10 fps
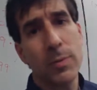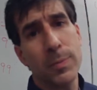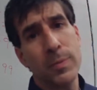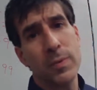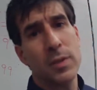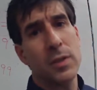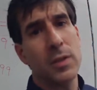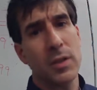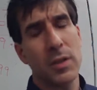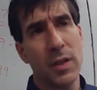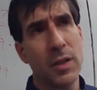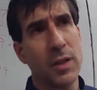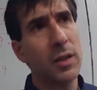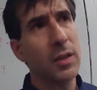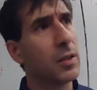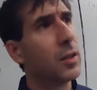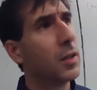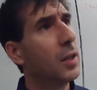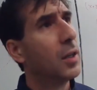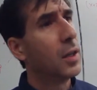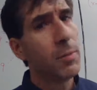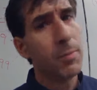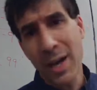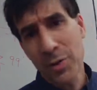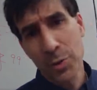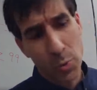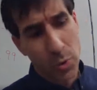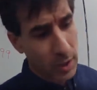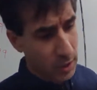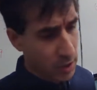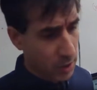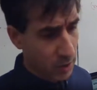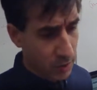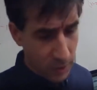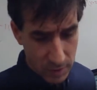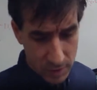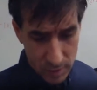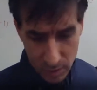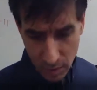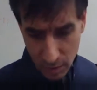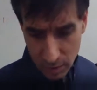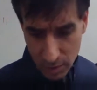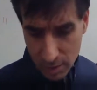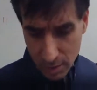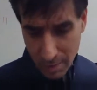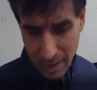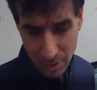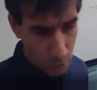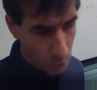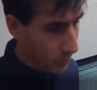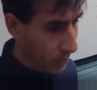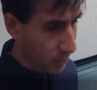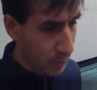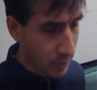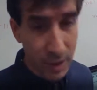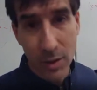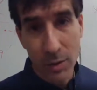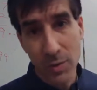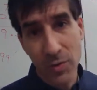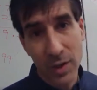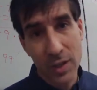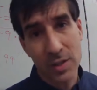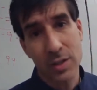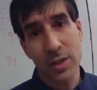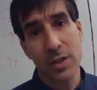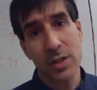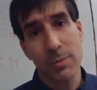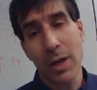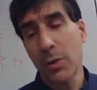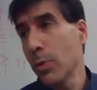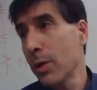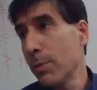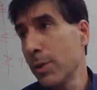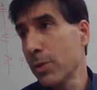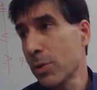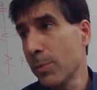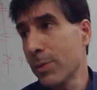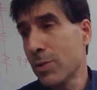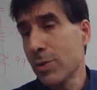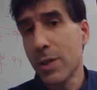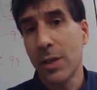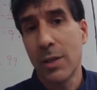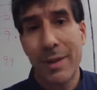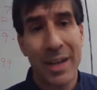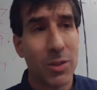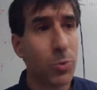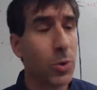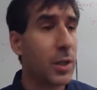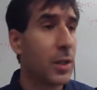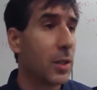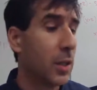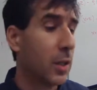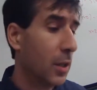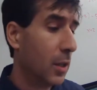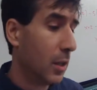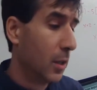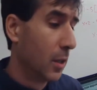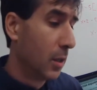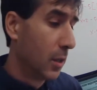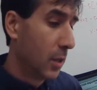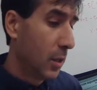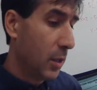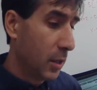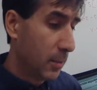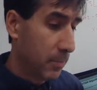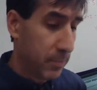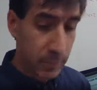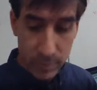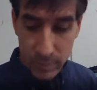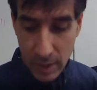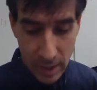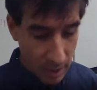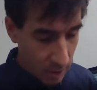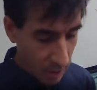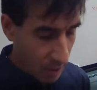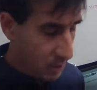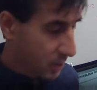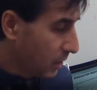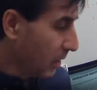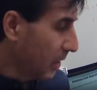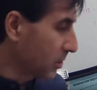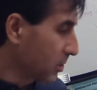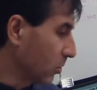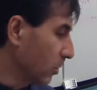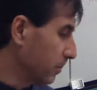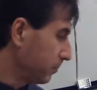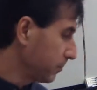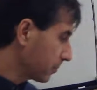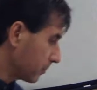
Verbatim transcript: You, you, I think in math one, you should have learned this in math one, but I don't know if you guys did this in math one in middle school. But this was done in math one and um, at Oxnard High School.